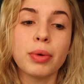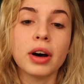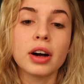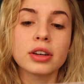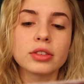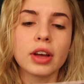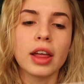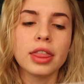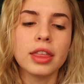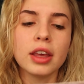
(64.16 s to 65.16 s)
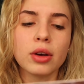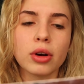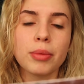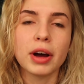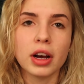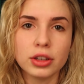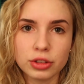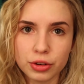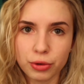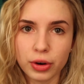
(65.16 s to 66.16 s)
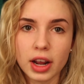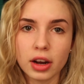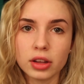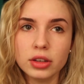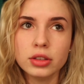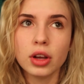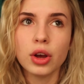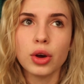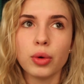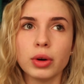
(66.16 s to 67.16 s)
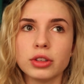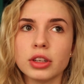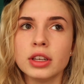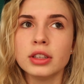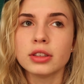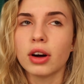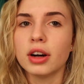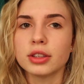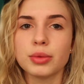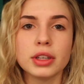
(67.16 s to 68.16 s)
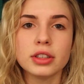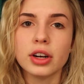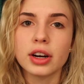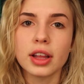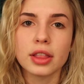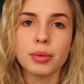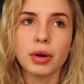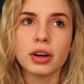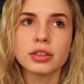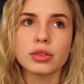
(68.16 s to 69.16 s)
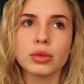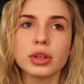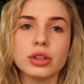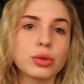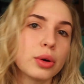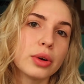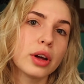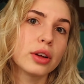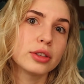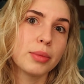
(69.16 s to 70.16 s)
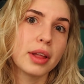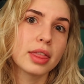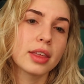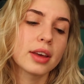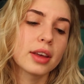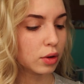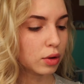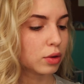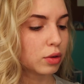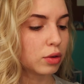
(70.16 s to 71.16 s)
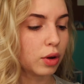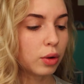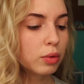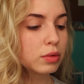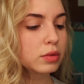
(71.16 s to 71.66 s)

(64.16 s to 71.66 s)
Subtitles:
box, I think, were about $148, which is awesome considering that the box is only $21 a month. So,